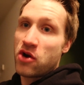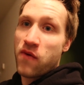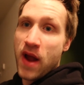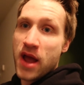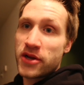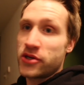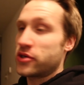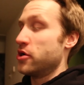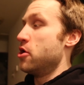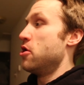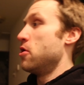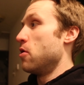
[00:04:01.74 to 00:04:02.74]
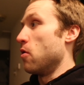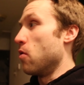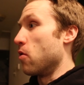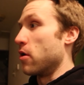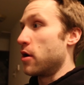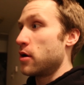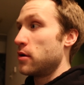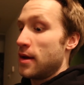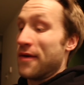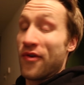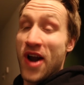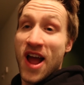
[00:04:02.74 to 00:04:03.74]
to crash, or
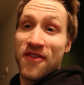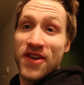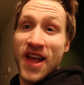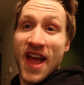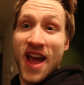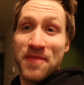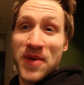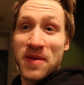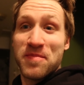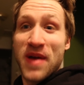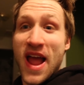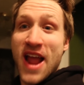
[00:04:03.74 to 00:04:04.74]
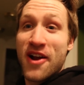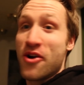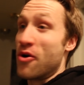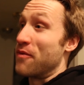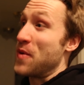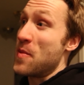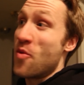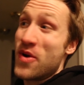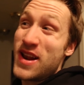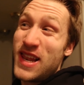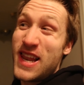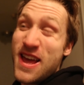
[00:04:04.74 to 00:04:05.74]
if we're having an epic banger, or people
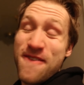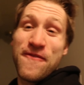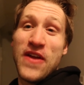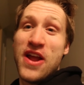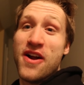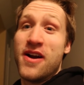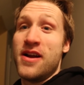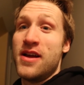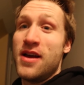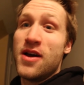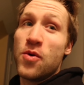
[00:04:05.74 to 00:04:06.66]
want to live here,